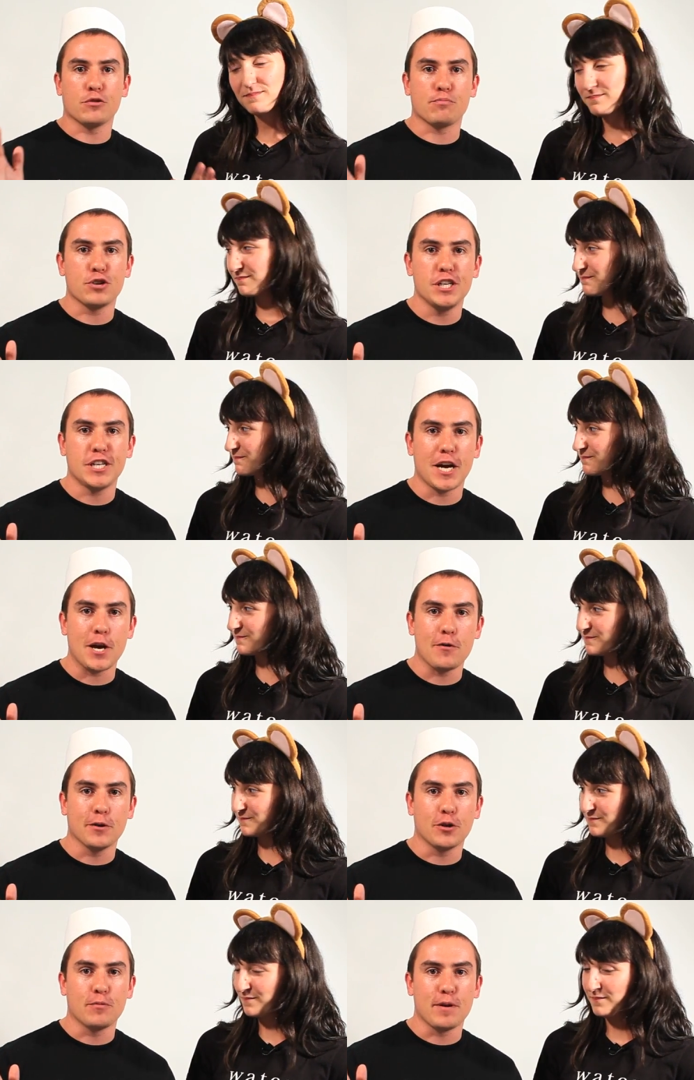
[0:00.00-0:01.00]
Speaker 1: to appreciate
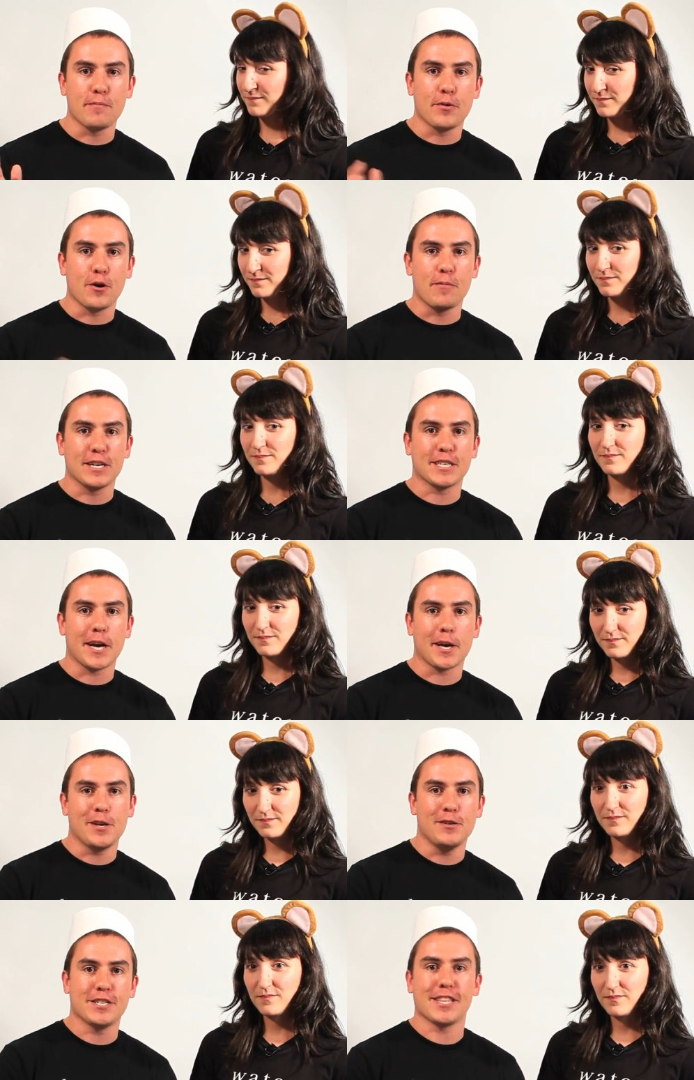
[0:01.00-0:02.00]
you a little bit more by
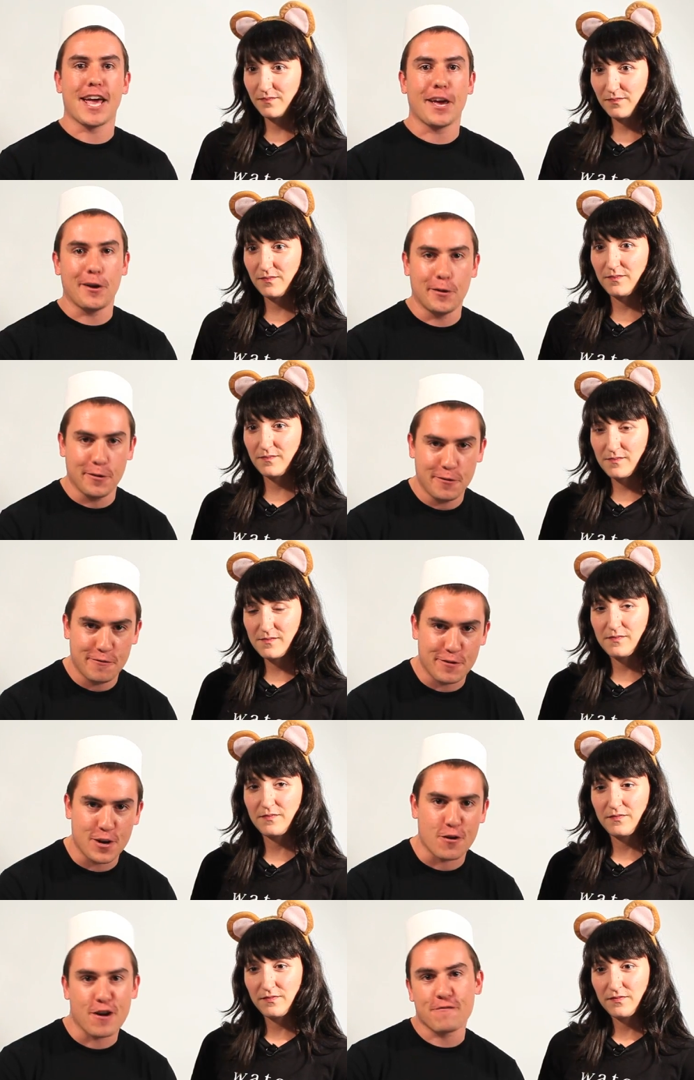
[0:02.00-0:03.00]
saying a huge thank you
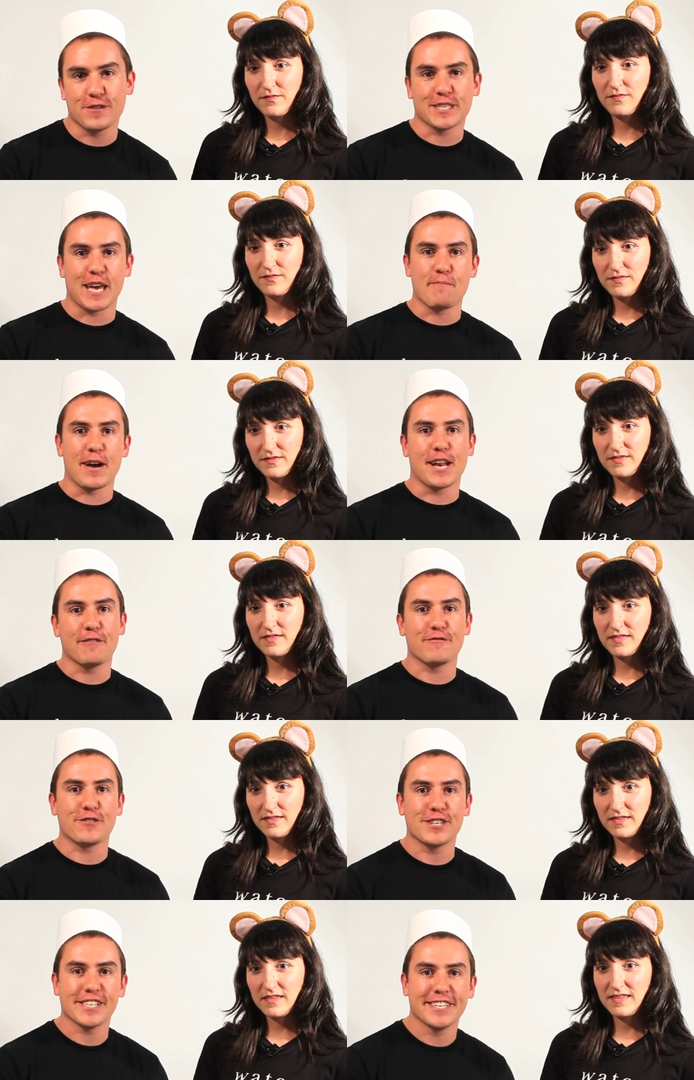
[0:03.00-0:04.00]
for your efforts
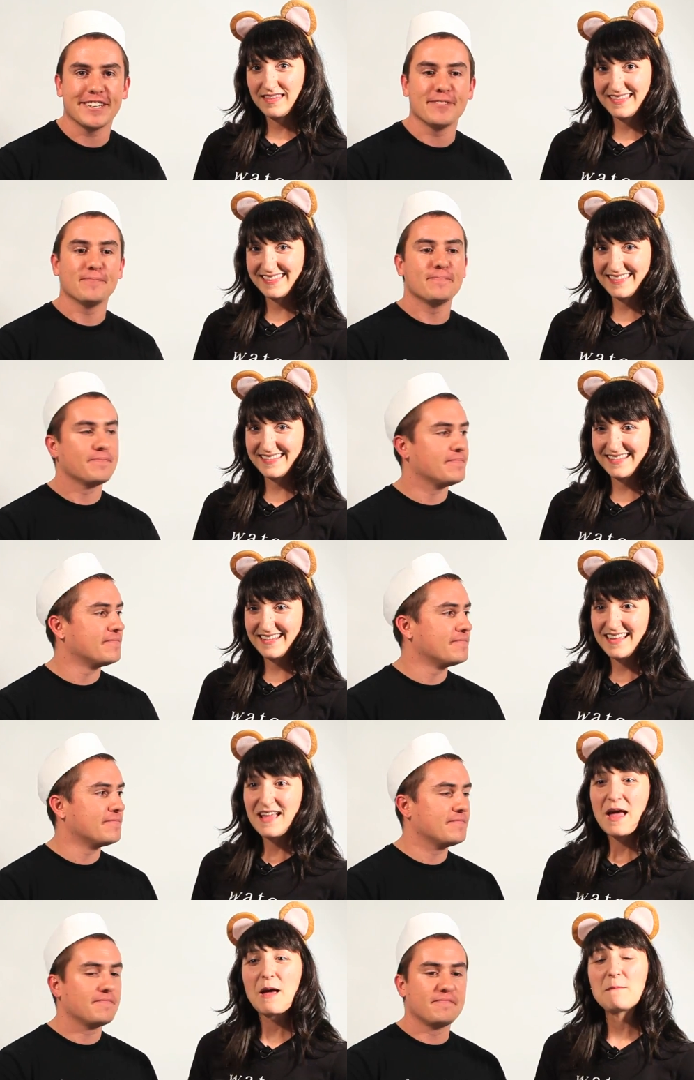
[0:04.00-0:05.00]
campaigning for us.
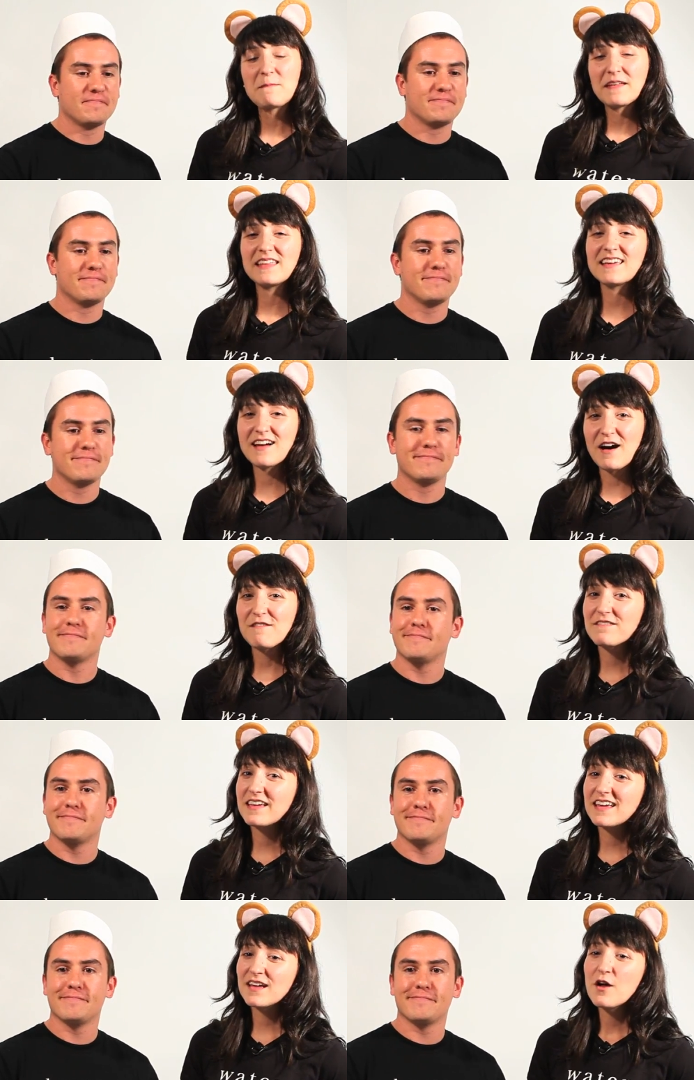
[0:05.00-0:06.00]
Speaker 2: And Billy
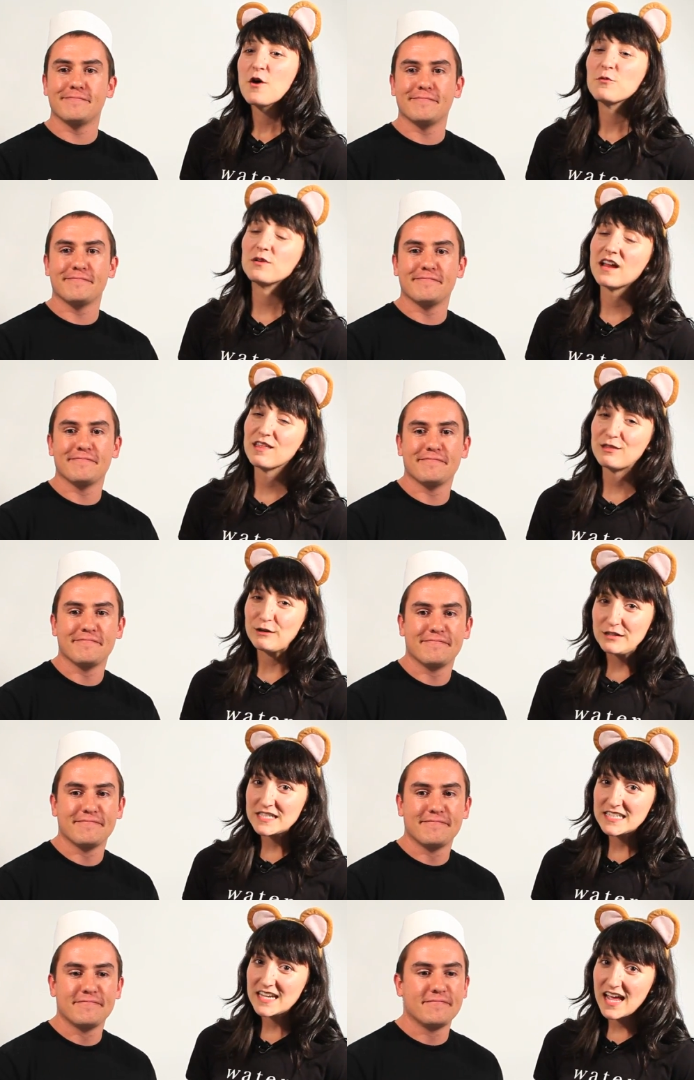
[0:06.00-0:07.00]
Coffey, what I
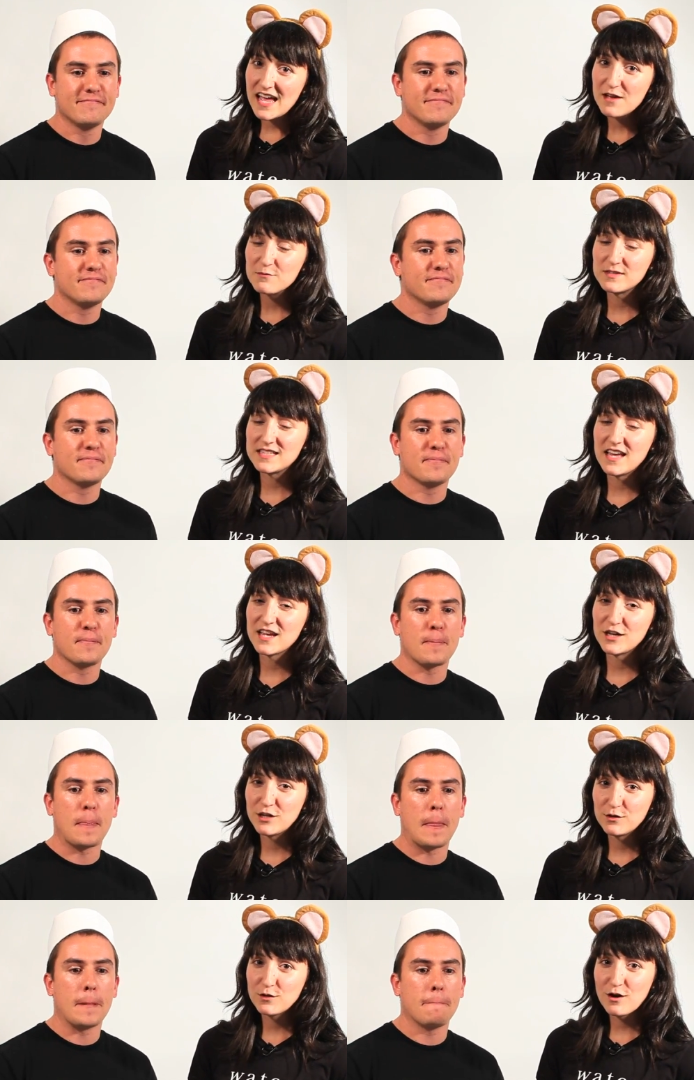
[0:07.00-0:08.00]
learned today was that
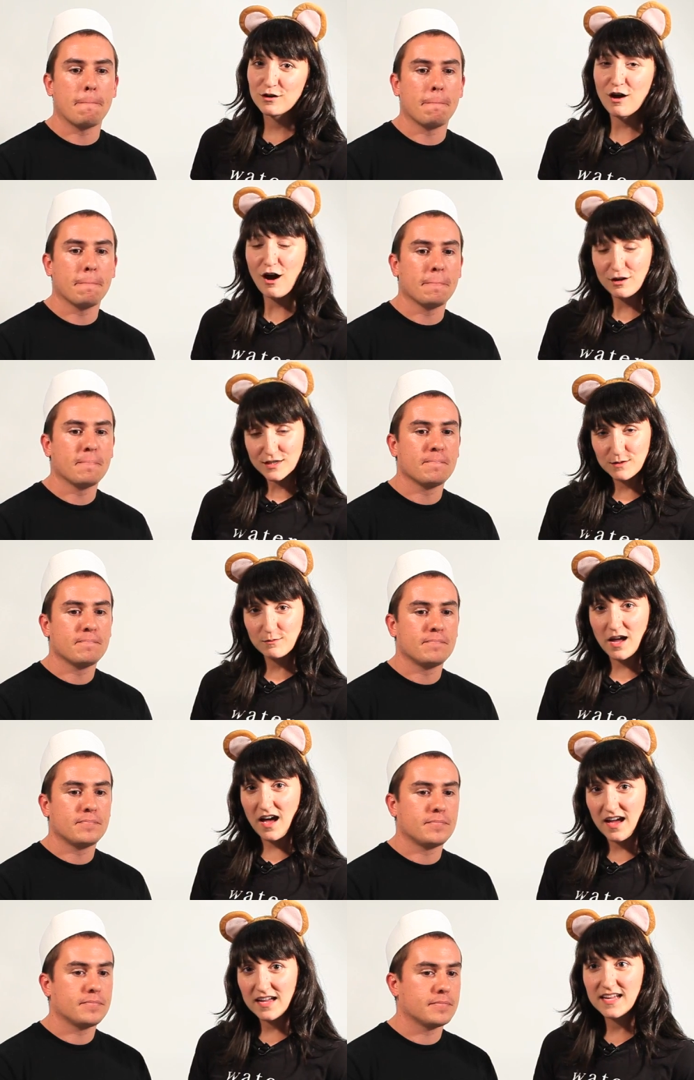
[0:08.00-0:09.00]
you are an awesome
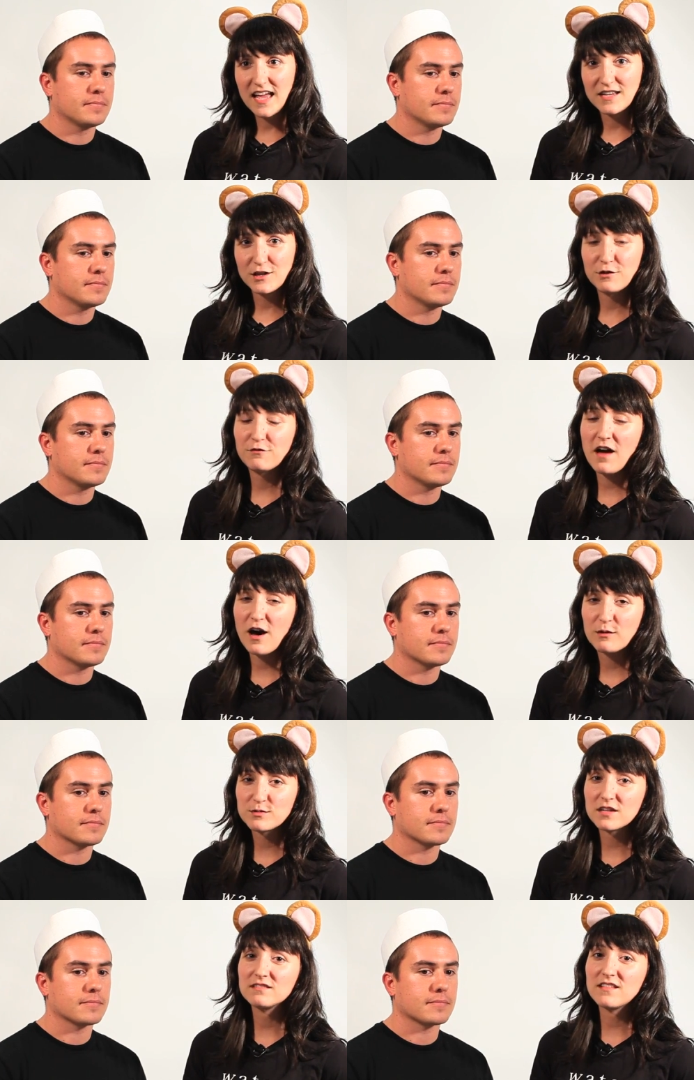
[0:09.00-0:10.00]
guy and you've
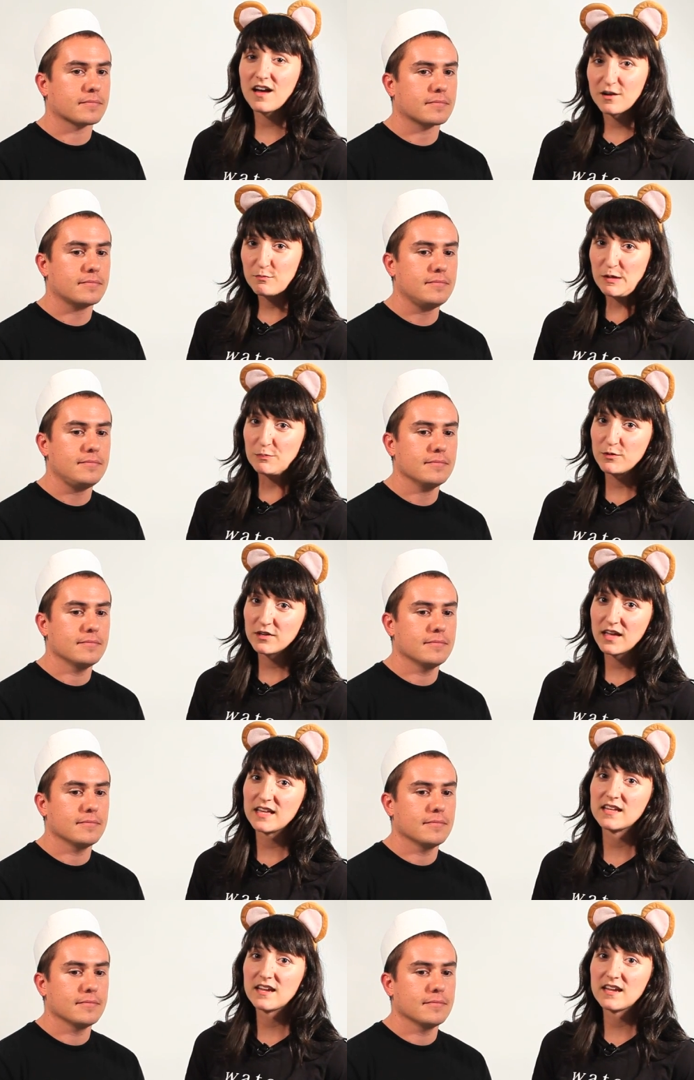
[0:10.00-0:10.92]
helped a lot of people get